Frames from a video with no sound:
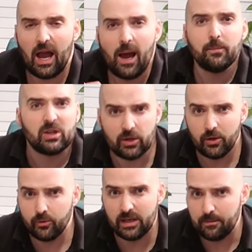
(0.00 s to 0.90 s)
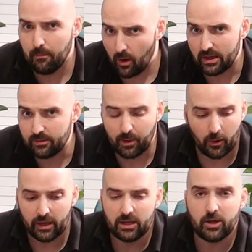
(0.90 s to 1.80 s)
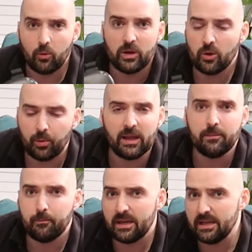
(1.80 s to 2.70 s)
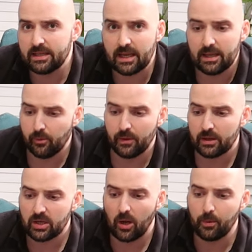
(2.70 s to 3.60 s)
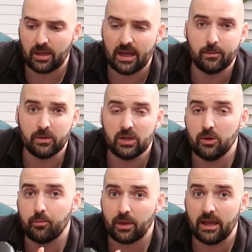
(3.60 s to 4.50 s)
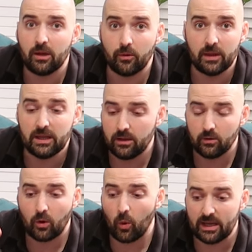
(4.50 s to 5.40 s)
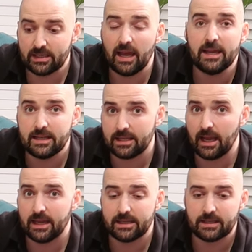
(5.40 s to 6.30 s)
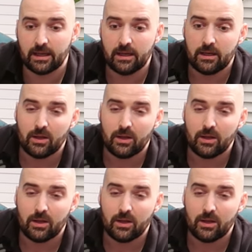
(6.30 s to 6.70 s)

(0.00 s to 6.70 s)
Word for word: absolutely mind blowing. You know, when you're playing Beat Saber and the type of games that you play on the Quest headsets,